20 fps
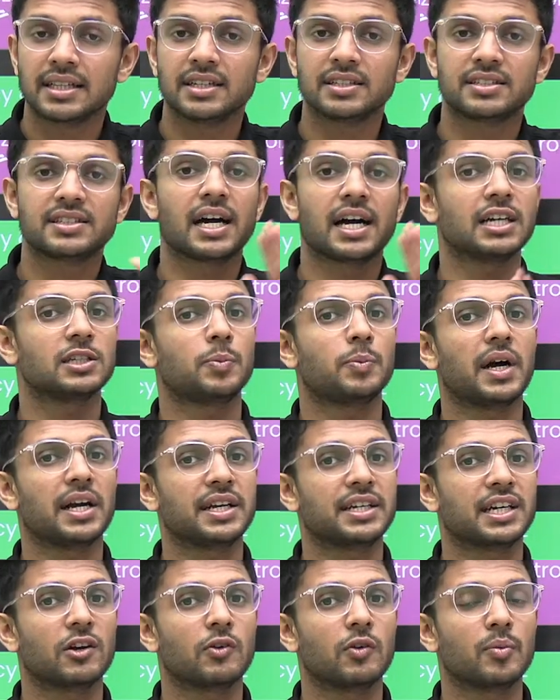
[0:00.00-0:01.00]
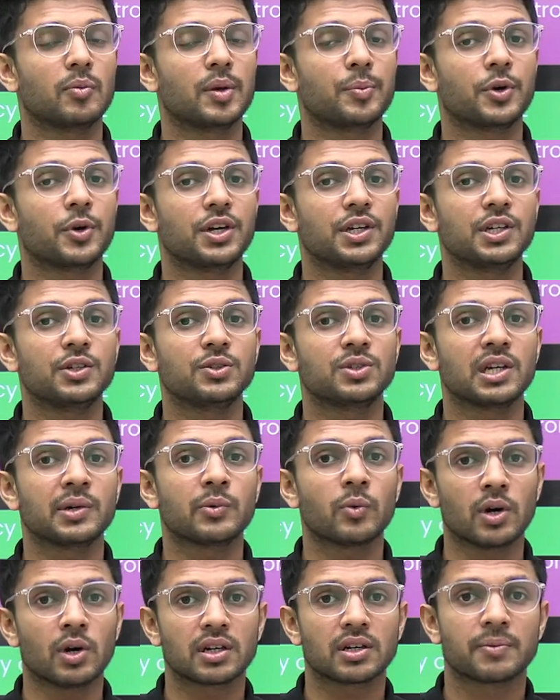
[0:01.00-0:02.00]
this charged particle will be
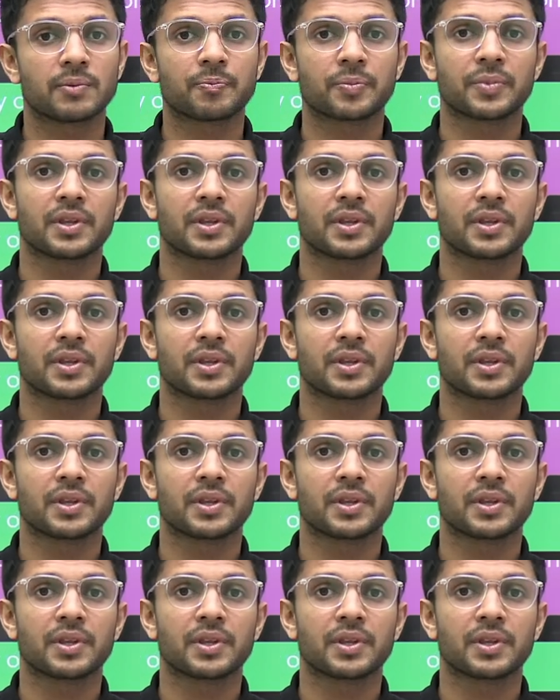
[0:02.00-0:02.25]
producing what?